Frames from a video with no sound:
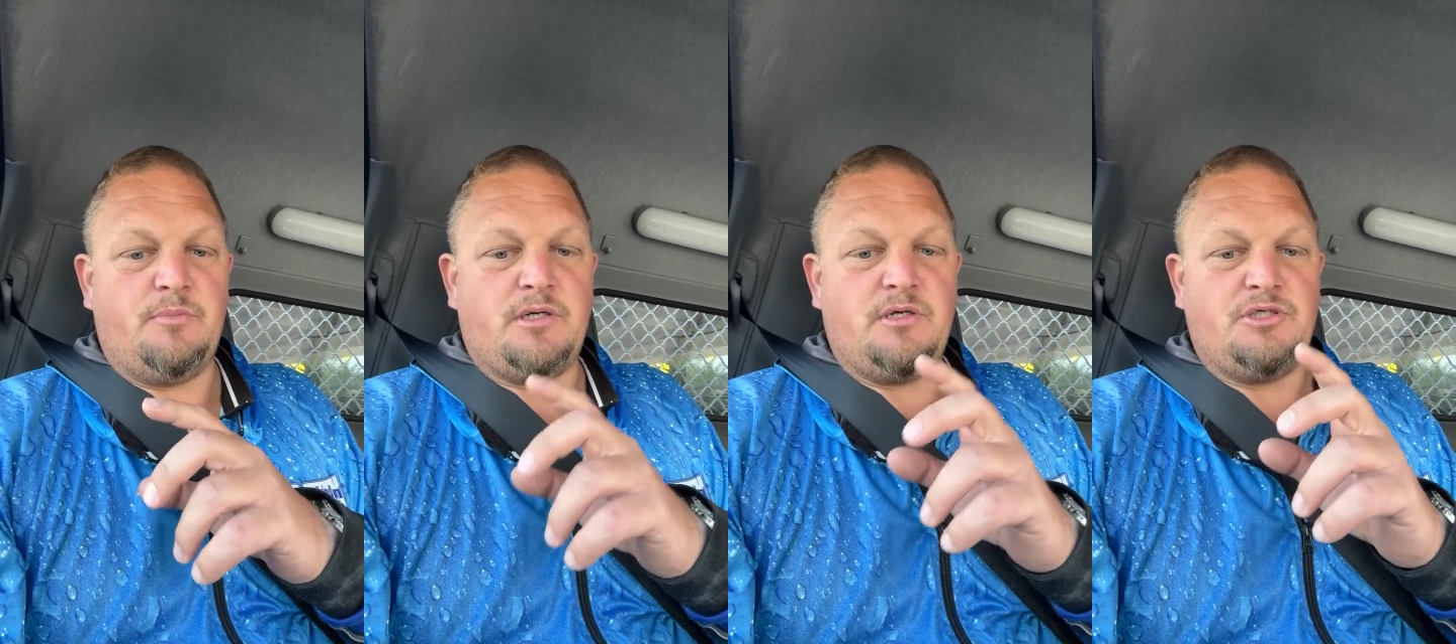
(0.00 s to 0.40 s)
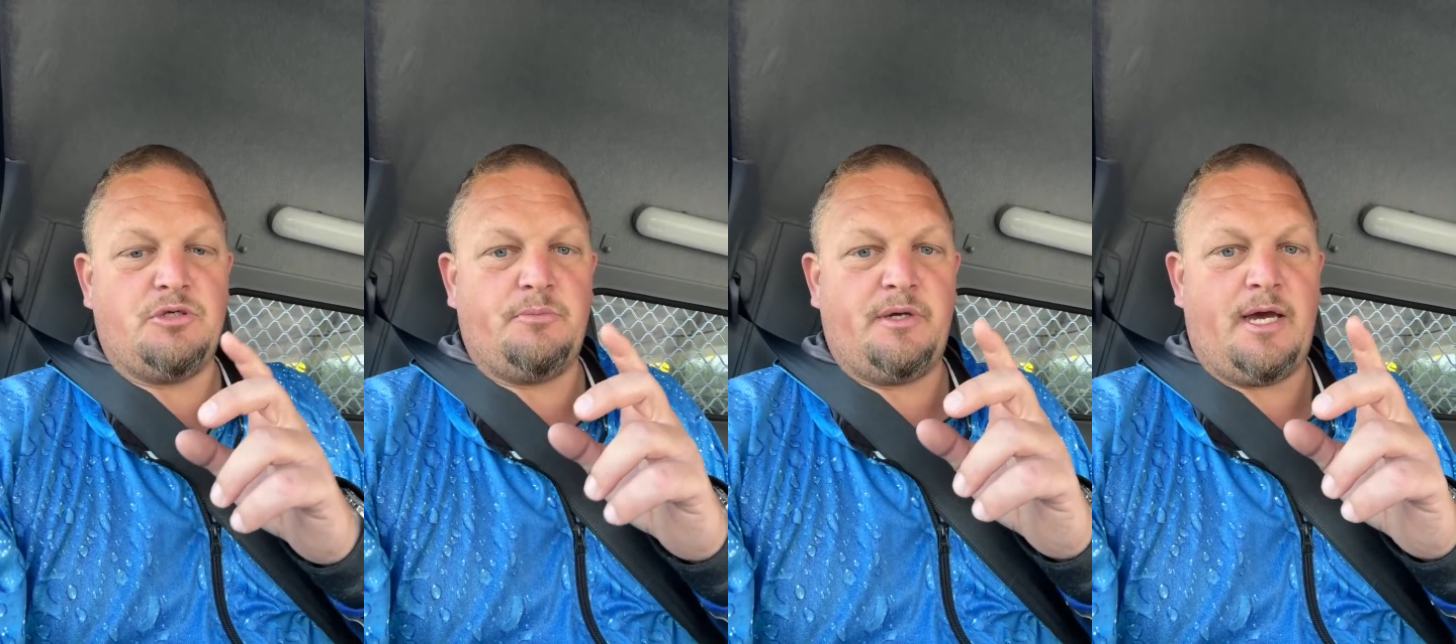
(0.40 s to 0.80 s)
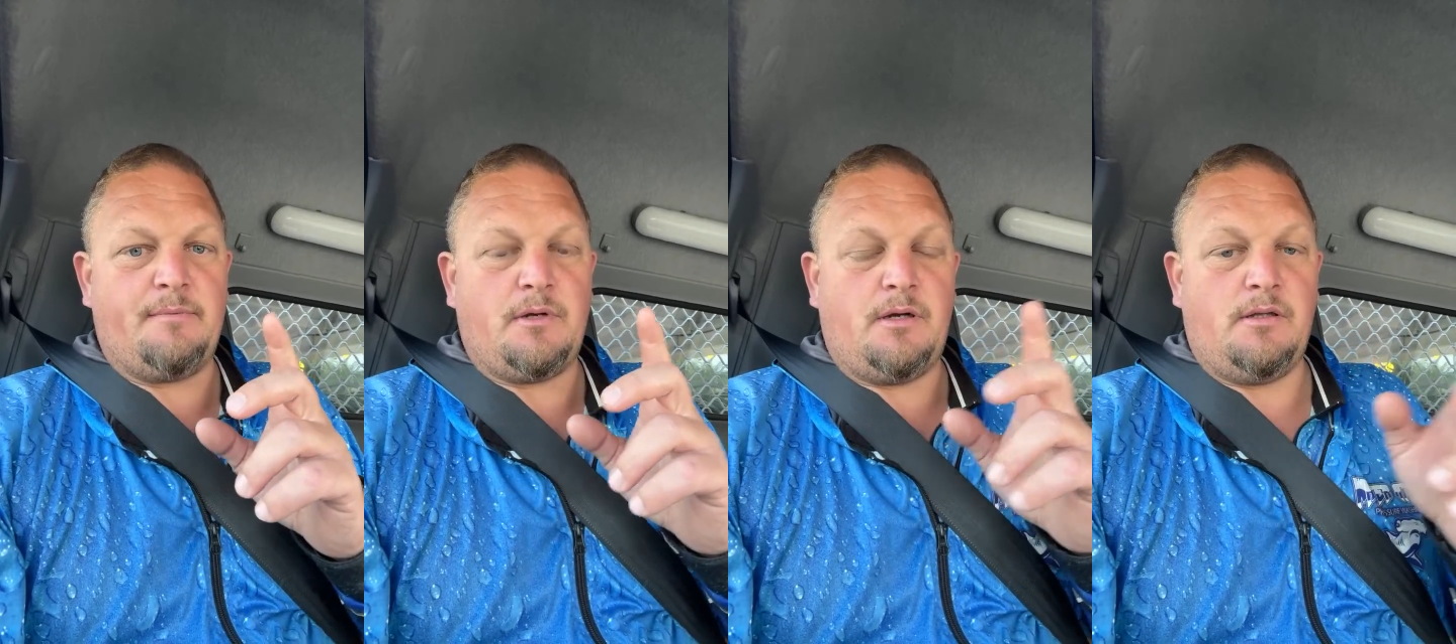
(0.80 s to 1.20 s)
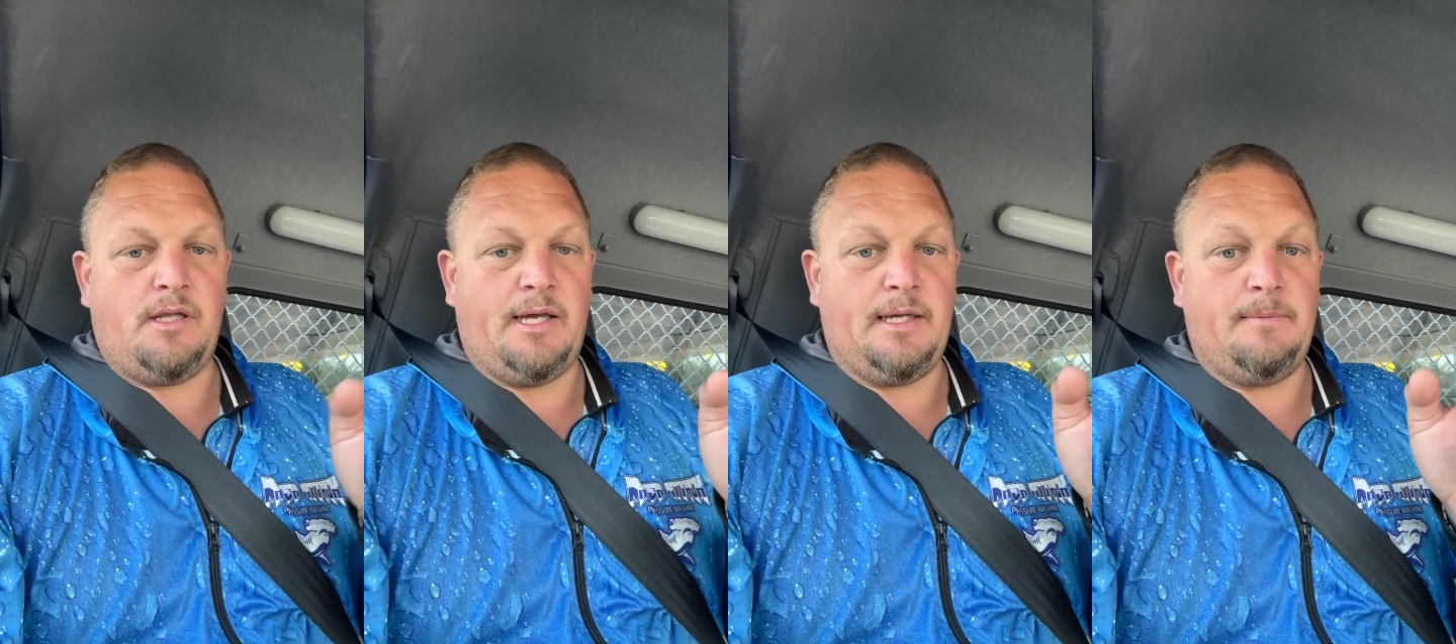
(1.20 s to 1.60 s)
because you'll be able to
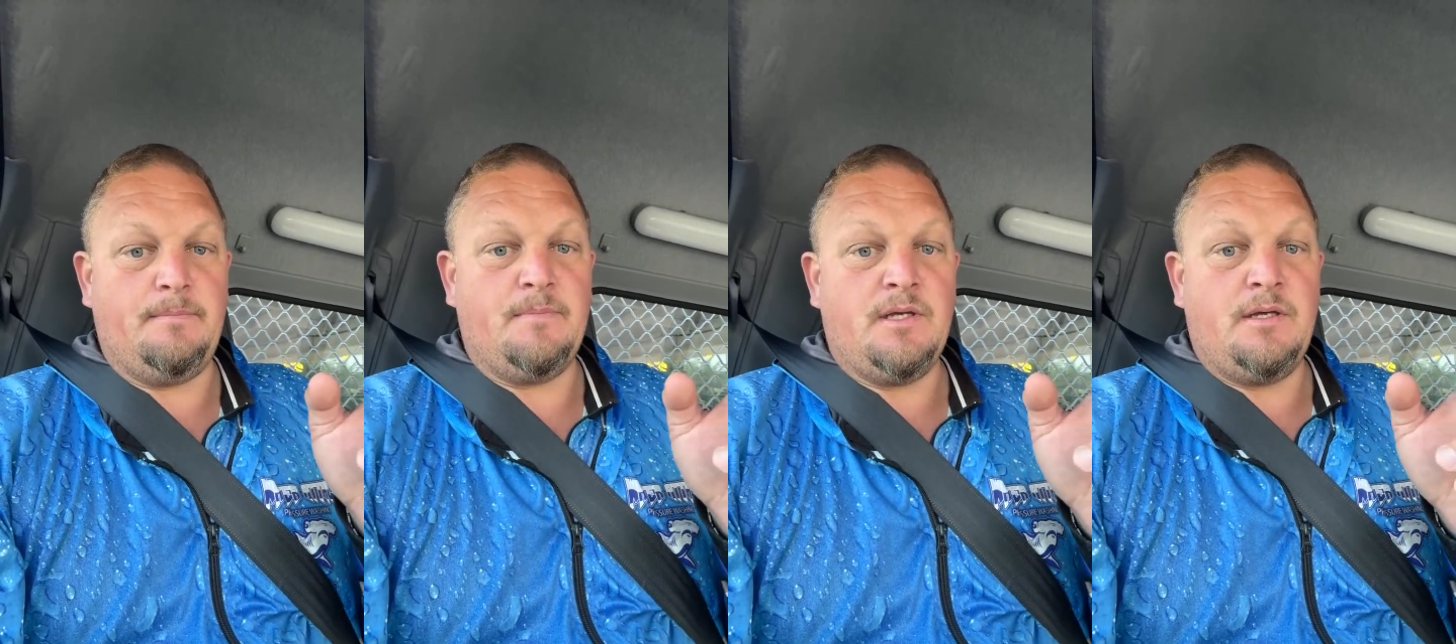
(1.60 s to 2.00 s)
claim